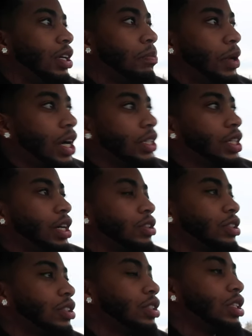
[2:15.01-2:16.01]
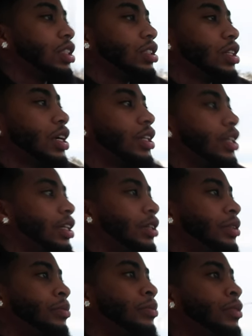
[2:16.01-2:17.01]
and box houses and it's like
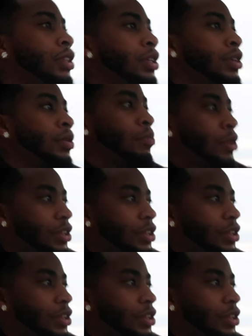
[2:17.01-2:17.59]
um,